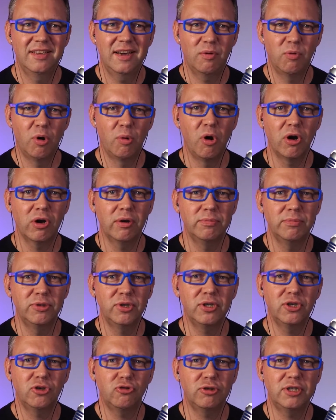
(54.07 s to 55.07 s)
A warm welcome
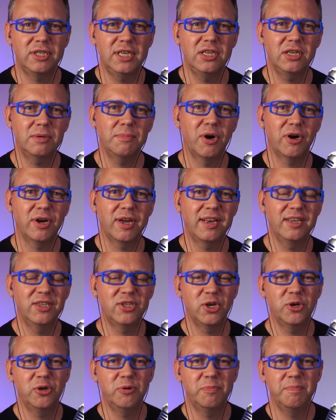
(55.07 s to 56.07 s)
to the Strategic Marketing
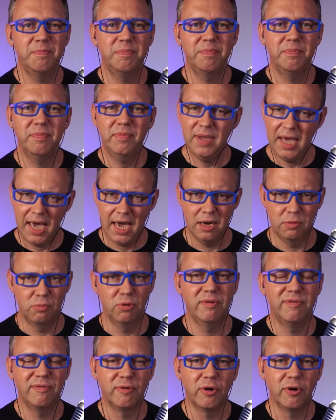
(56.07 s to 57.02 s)
Show, Edward